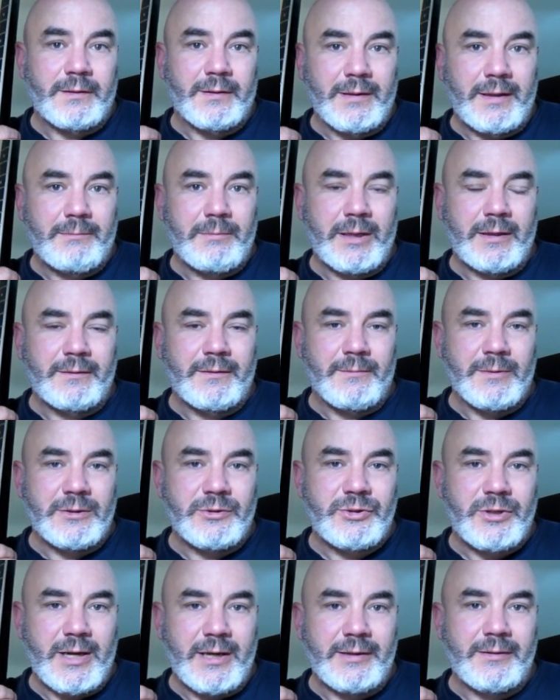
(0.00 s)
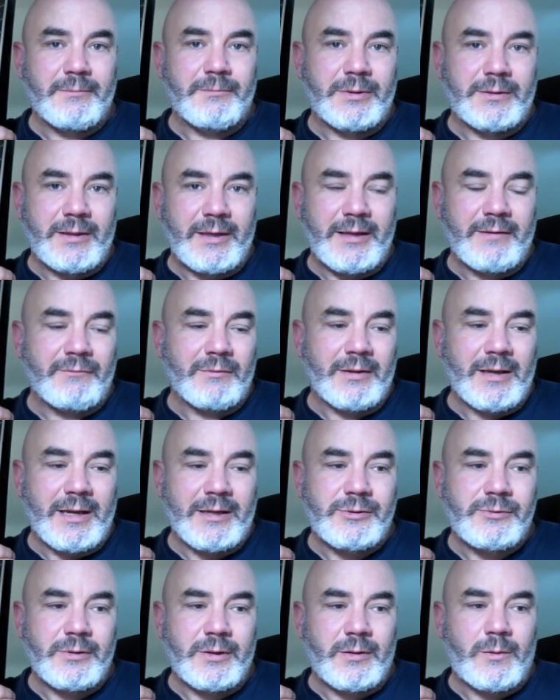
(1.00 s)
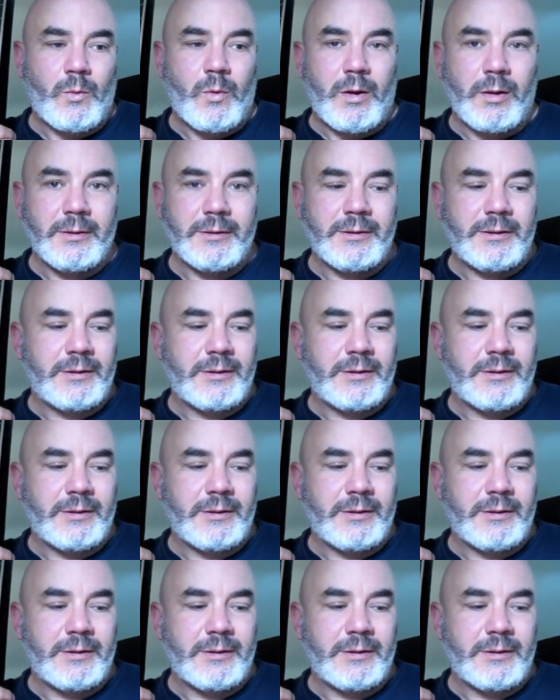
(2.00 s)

and they make them in China, but they have actually a quality